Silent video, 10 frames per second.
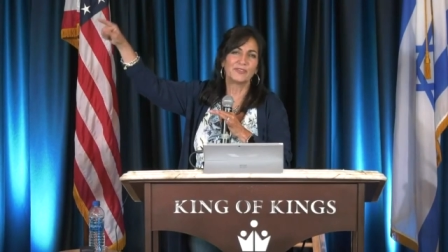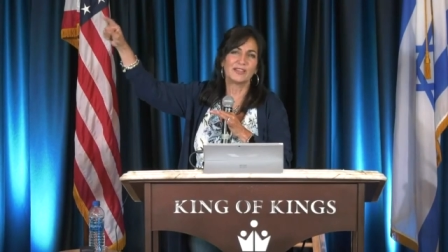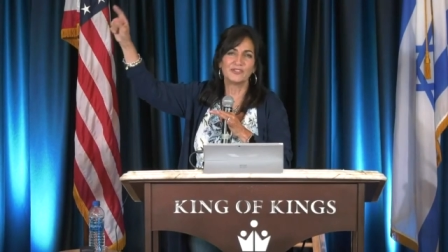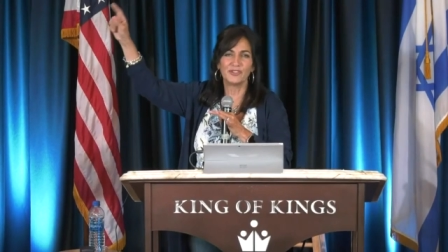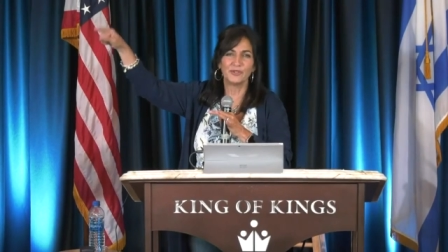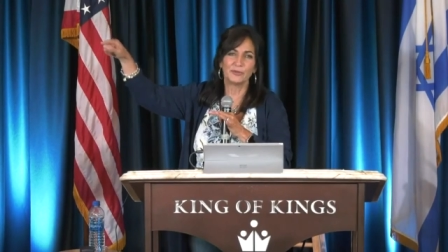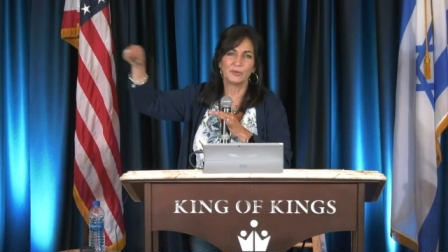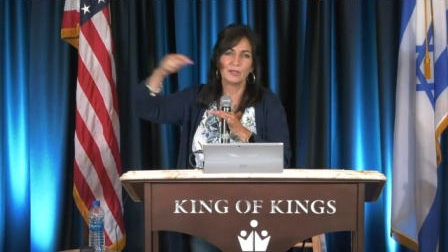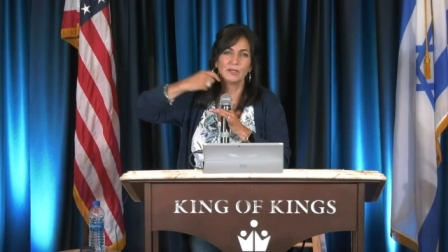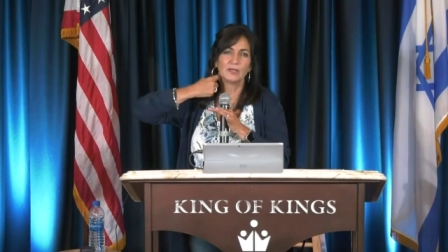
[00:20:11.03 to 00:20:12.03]
to defend
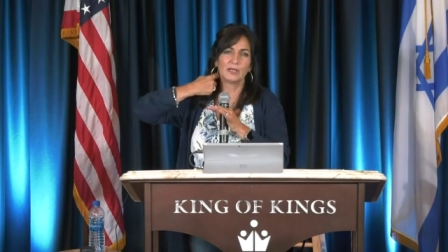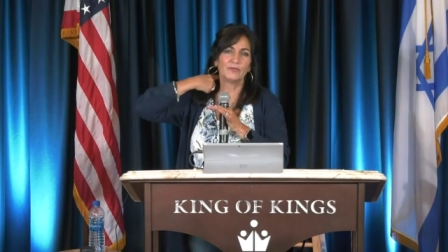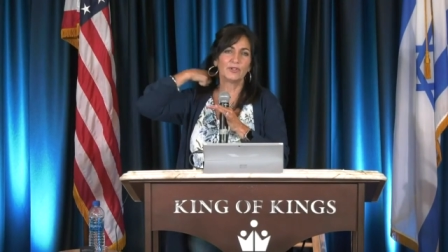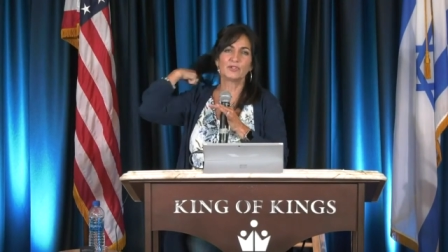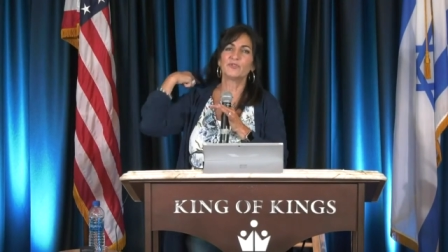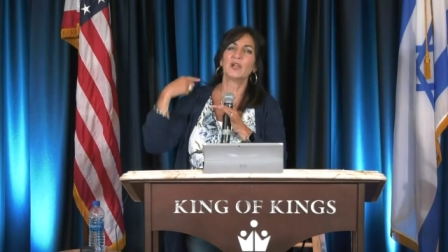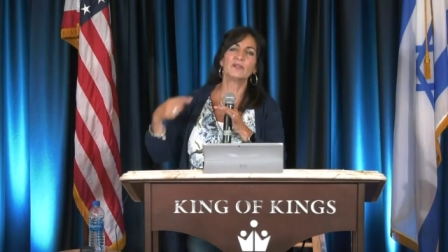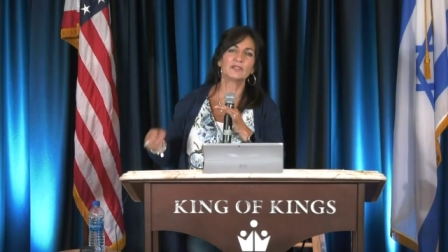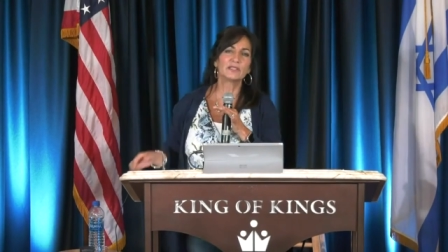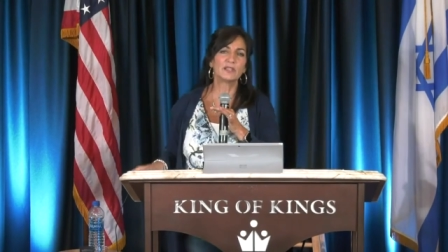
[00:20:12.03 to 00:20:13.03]
you? In
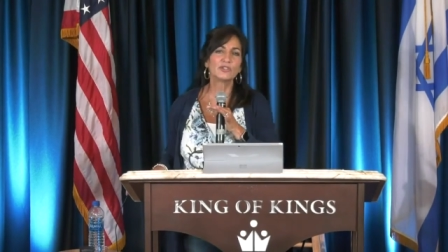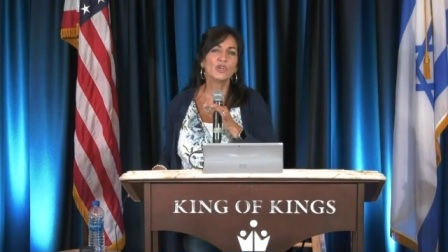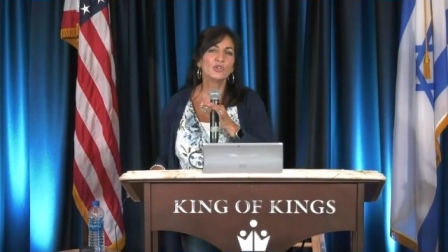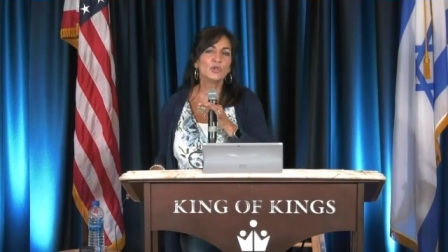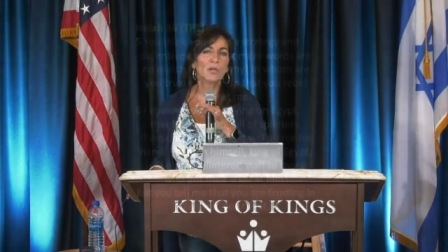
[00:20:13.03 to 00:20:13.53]
verse 5, it says,